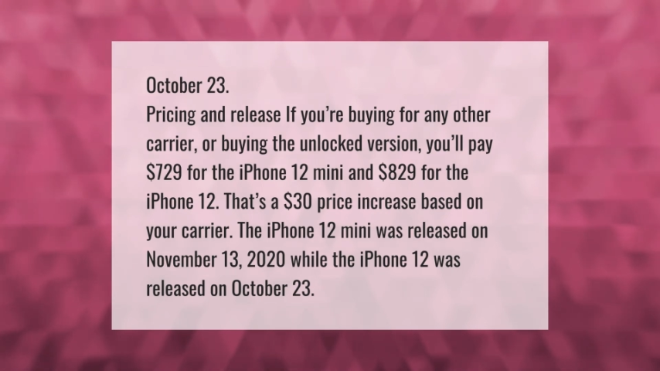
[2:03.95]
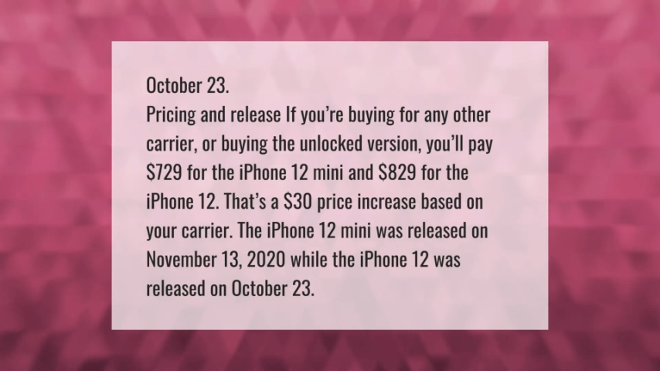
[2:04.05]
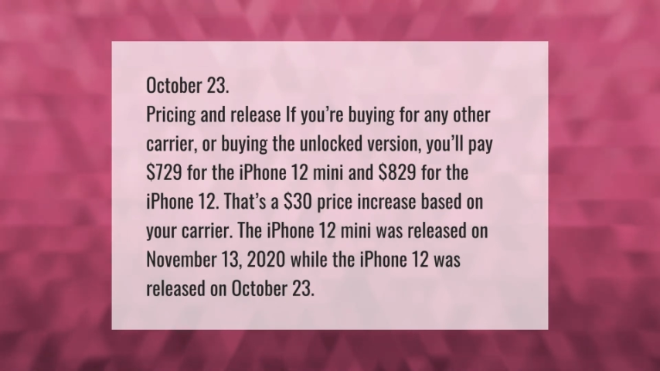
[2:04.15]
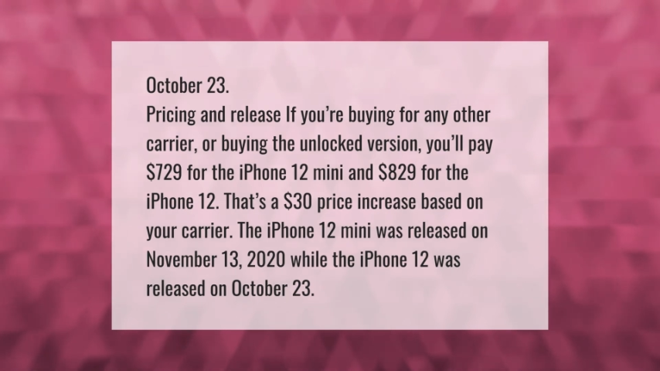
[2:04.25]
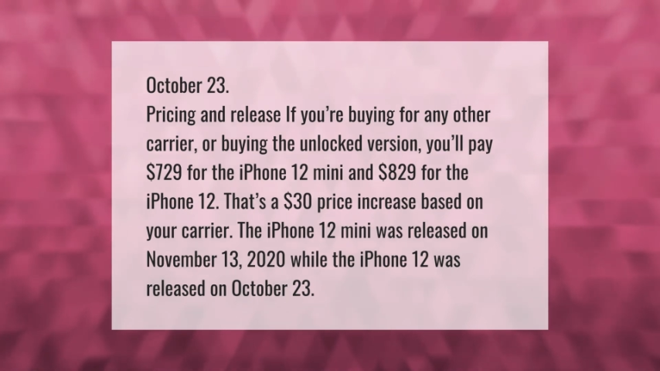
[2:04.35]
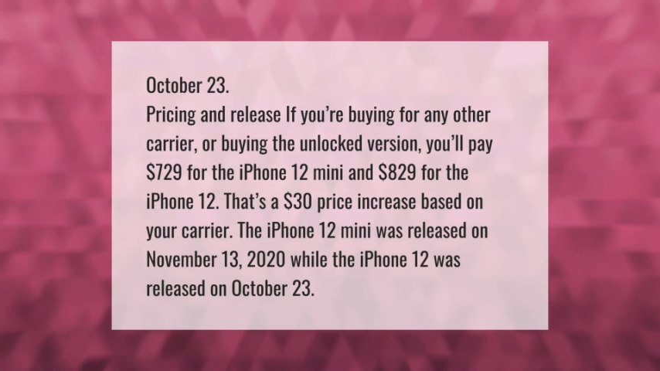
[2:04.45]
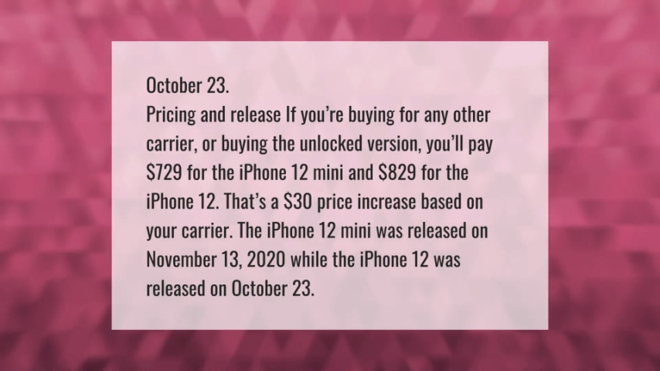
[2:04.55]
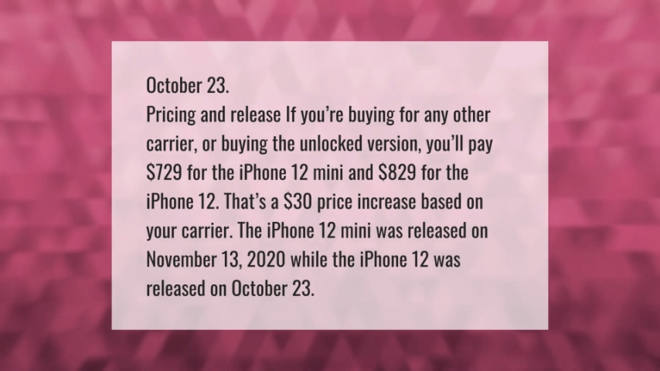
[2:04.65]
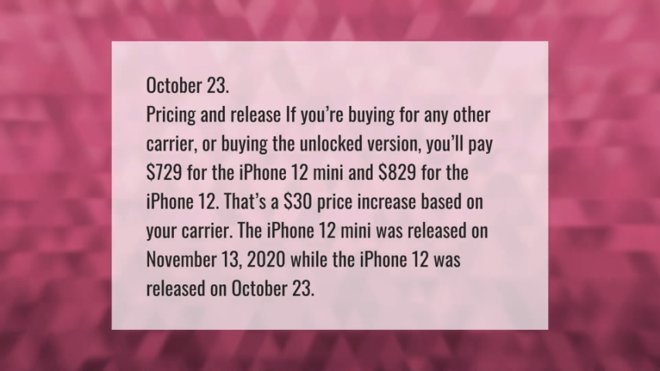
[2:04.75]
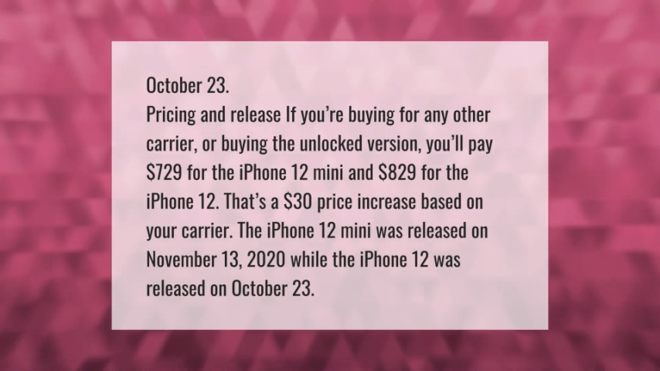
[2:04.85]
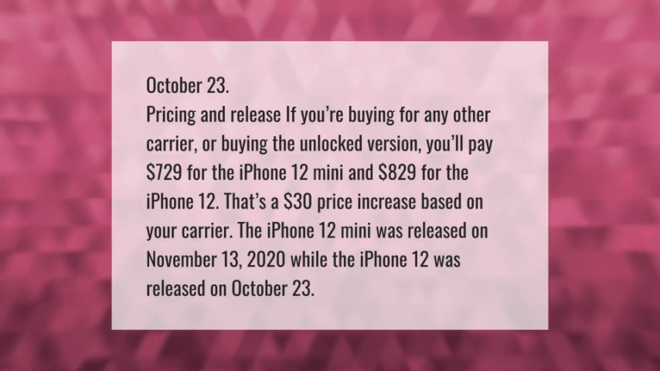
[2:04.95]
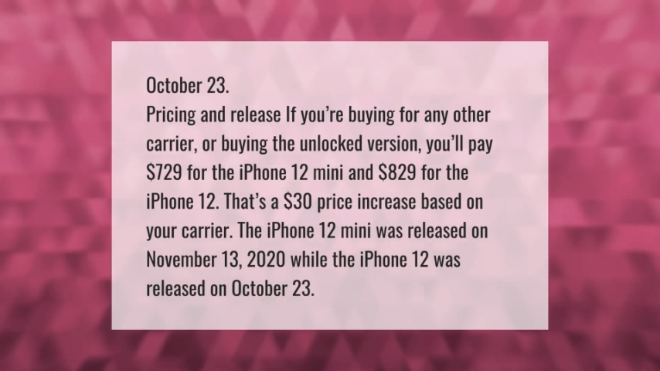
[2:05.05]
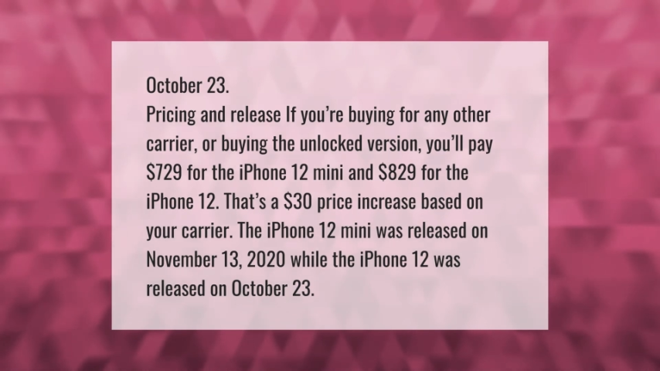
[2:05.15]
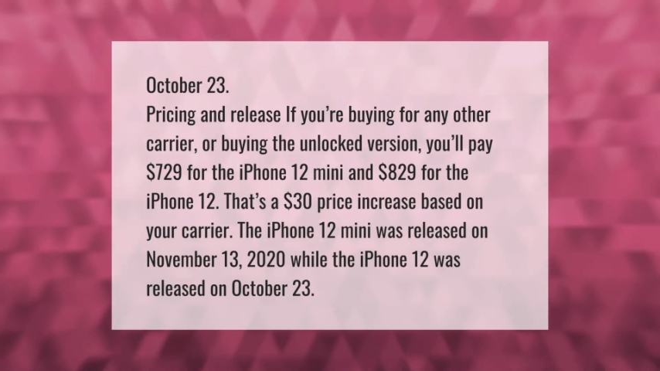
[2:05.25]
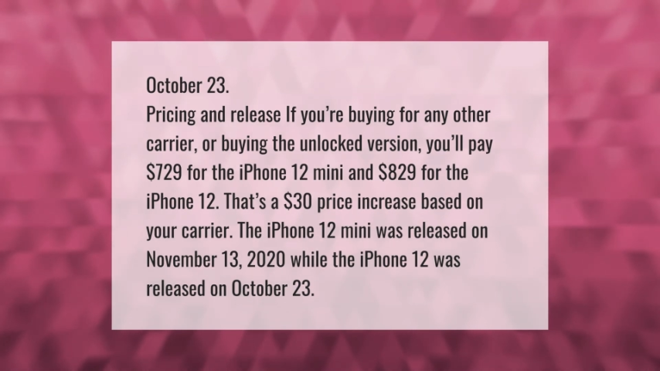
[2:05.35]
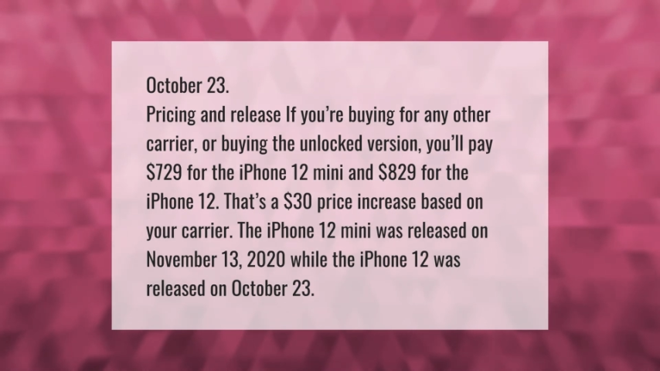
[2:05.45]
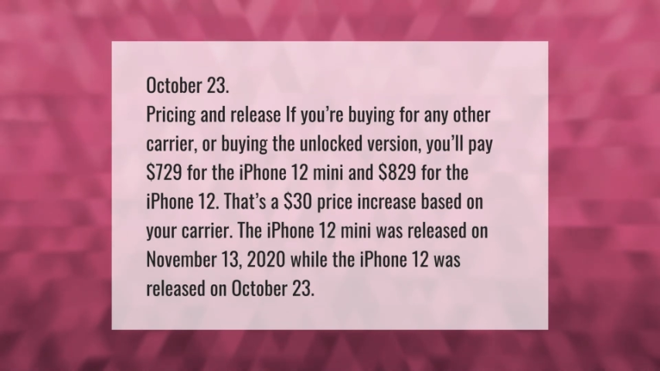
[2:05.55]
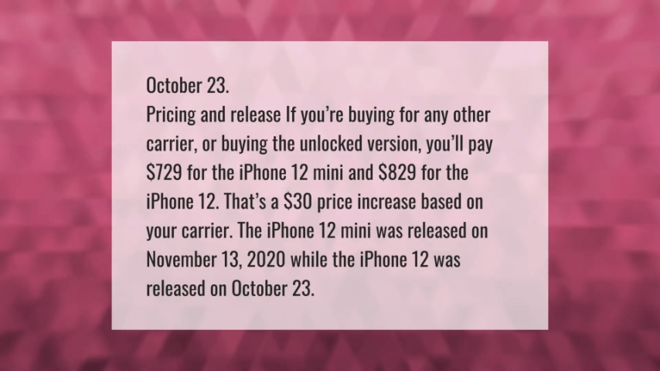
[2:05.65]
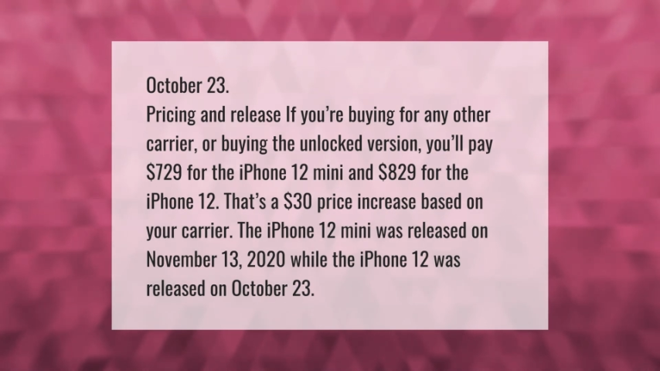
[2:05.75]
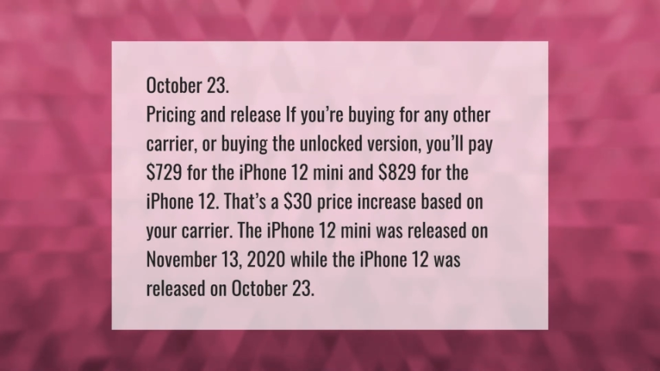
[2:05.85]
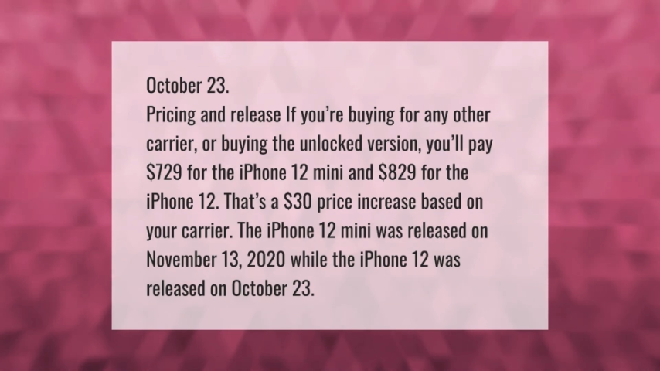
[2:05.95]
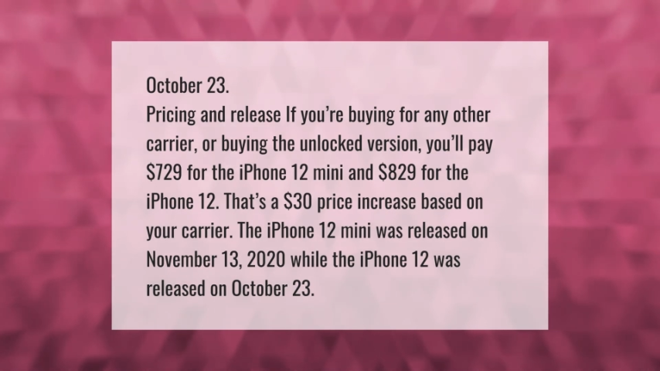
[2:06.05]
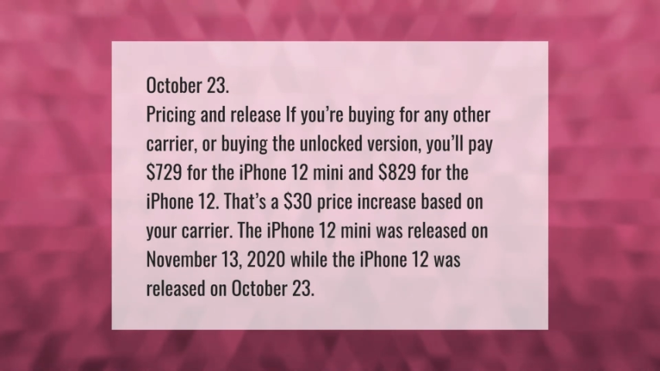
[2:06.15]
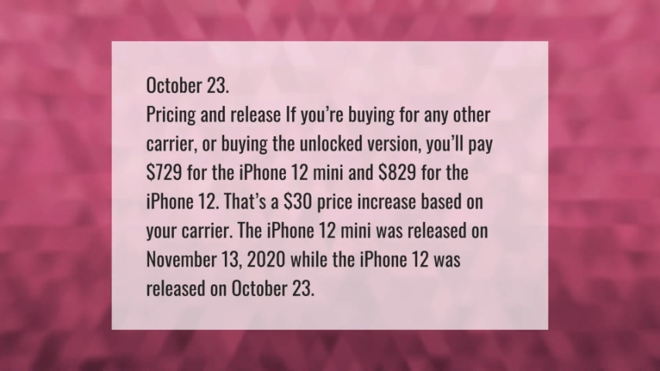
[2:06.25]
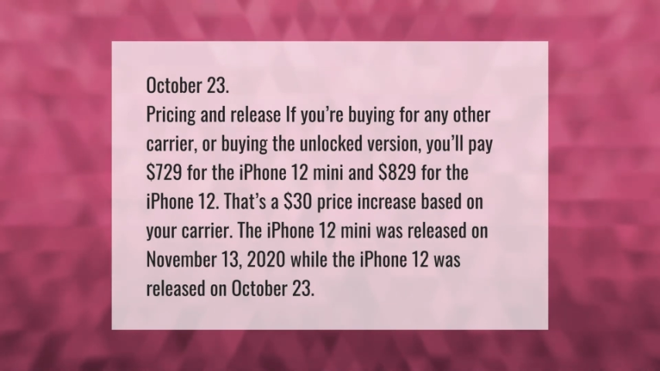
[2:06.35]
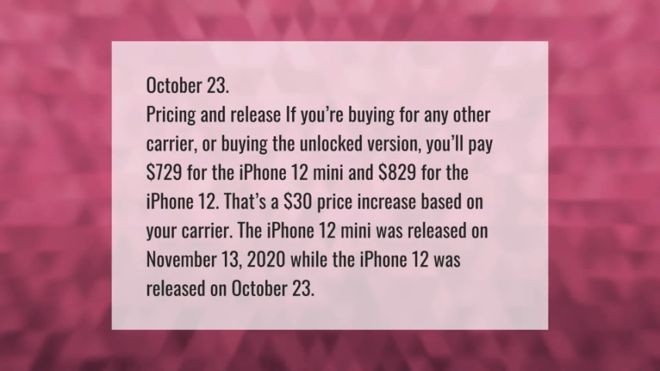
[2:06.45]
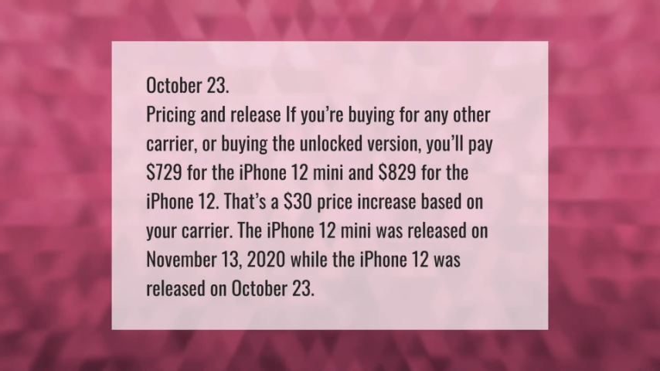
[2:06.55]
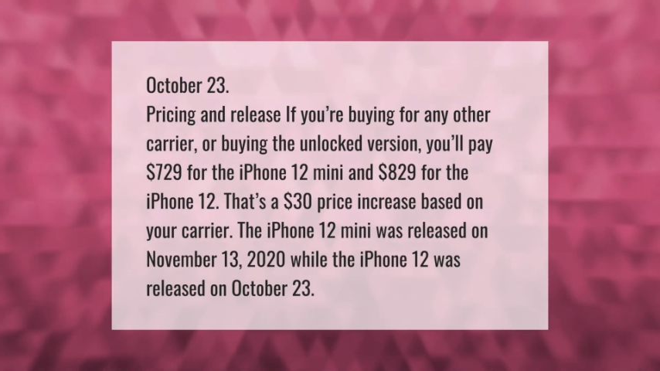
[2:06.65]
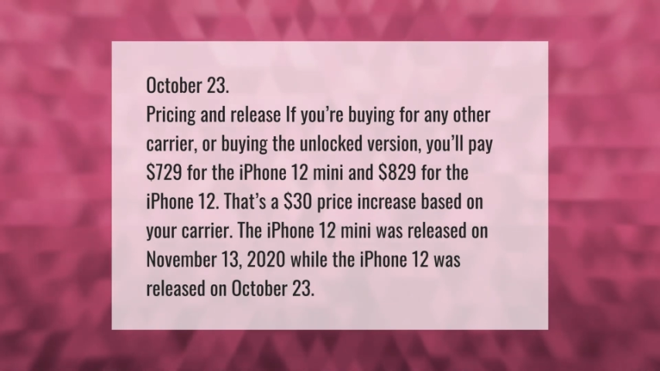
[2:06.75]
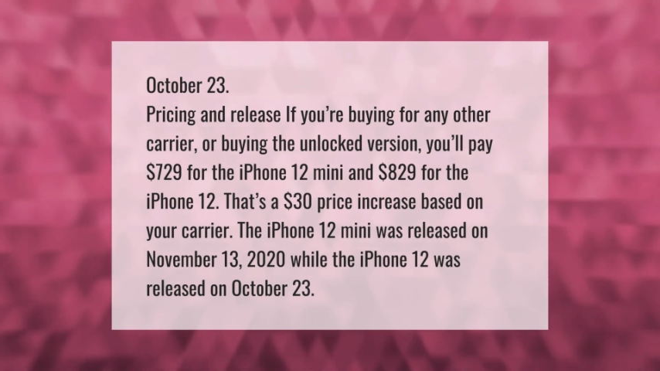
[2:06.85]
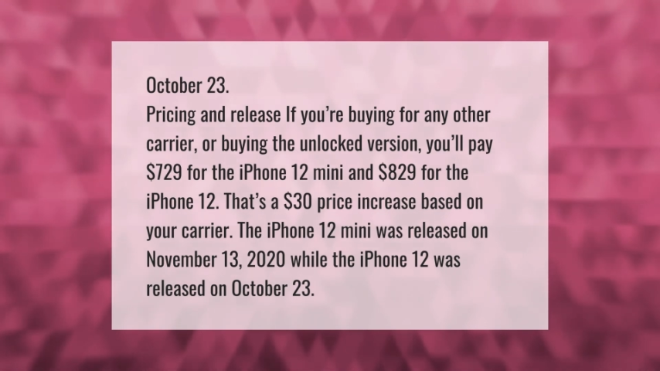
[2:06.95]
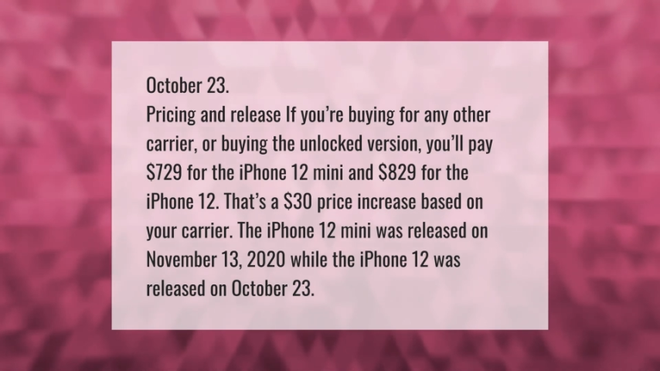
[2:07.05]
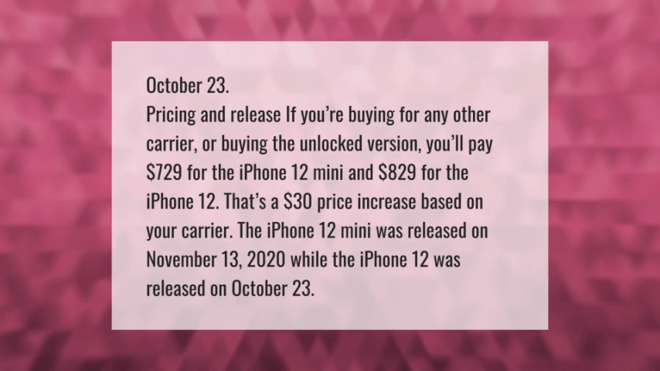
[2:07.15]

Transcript: Nobody's mouth can be seen.